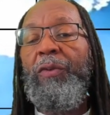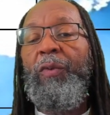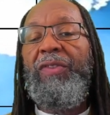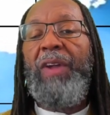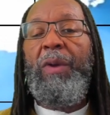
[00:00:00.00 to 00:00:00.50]

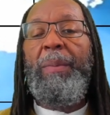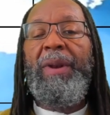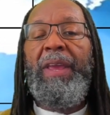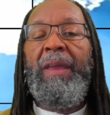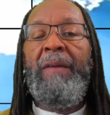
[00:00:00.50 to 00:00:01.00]
we say we
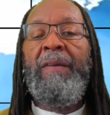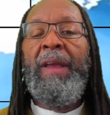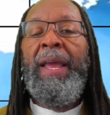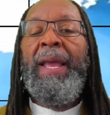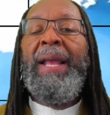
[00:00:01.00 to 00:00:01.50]
believe.
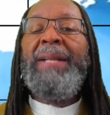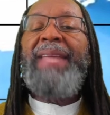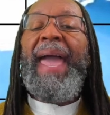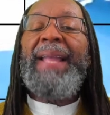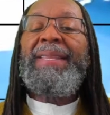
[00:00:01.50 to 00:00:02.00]

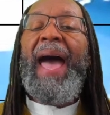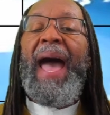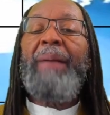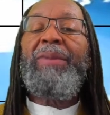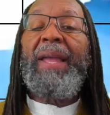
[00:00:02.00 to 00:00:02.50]
Take
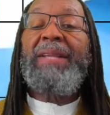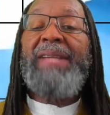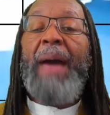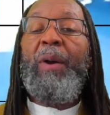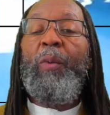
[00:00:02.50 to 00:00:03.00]
time to
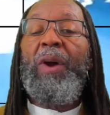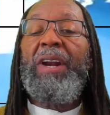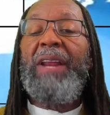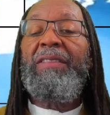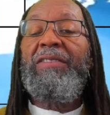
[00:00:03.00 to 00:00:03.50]
examine one
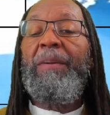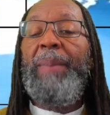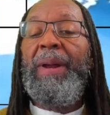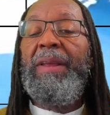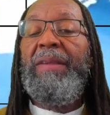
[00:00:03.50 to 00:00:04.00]
another's
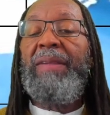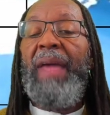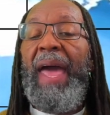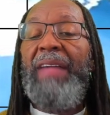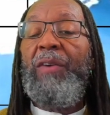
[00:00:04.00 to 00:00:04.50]
abilities
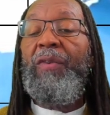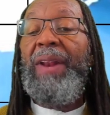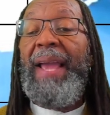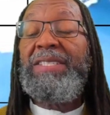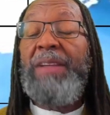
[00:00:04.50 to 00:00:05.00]
as it
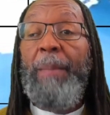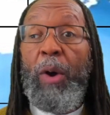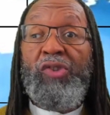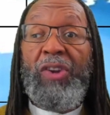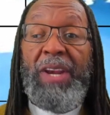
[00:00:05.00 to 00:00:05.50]
relates to
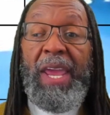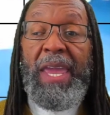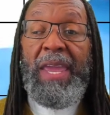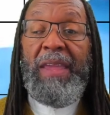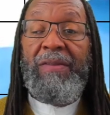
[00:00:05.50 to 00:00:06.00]
motion
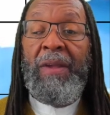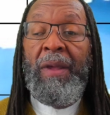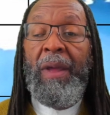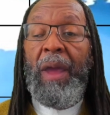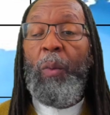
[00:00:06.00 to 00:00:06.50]
needs
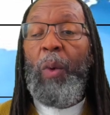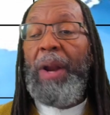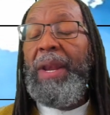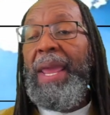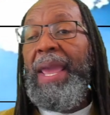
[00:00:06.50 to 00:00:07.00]
and
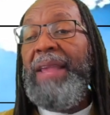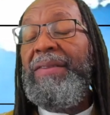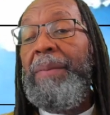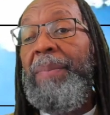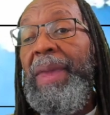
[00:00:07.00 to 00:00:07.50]
what needs
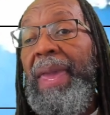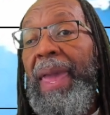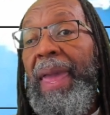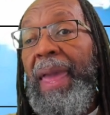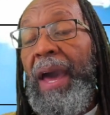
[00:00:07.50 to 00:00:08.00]
to be
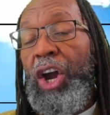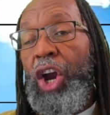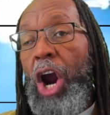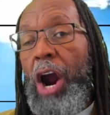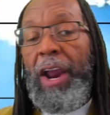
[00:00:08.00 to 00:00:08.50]

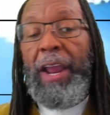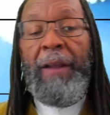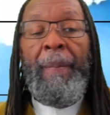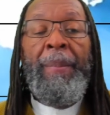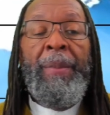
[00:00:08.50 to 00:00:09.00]
occurring
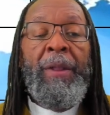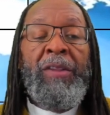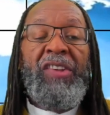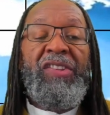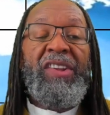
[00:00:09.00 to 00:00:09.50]

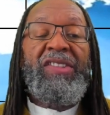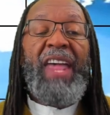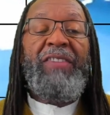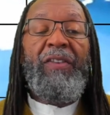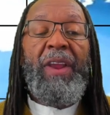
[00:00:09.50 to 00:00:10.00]
to
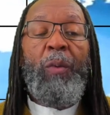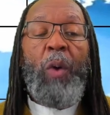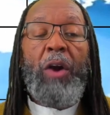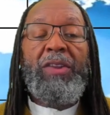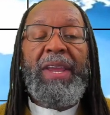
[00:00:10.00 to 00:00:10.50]
successfully
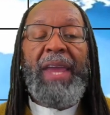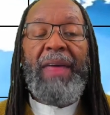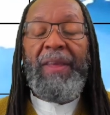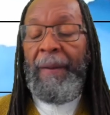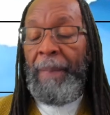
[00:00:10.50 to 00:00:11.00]
work
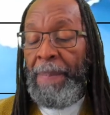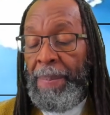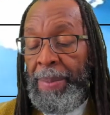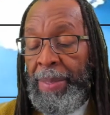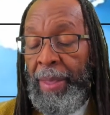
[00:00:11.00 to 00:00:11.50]
together,
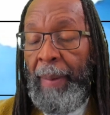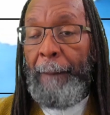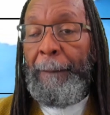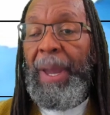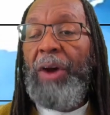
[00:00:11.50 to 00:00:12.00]

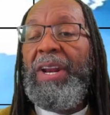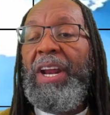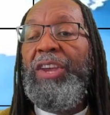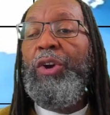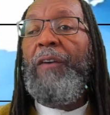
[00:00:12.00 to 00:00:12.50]
building a
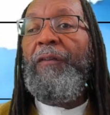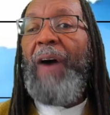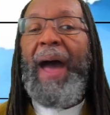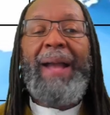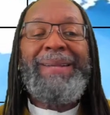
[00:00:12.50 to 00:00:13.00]

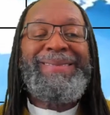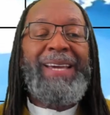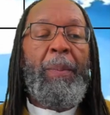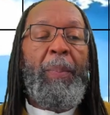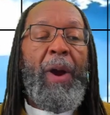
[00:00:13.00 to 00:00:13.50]
unified,
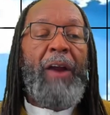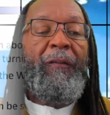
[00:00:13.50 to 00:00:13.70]
set-apart